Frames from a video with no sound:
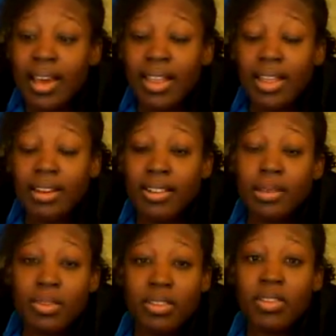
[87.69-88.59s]
A lot of
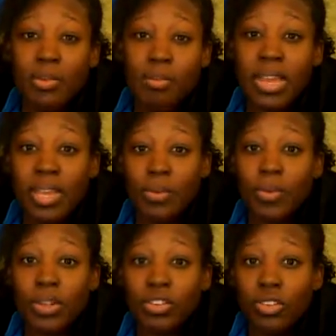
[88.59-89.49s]
times in soap making,
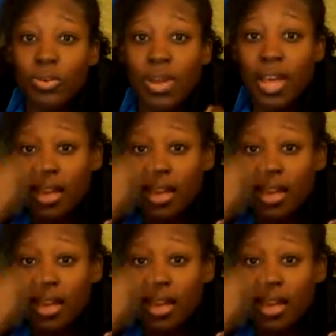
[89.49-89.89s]
we'll do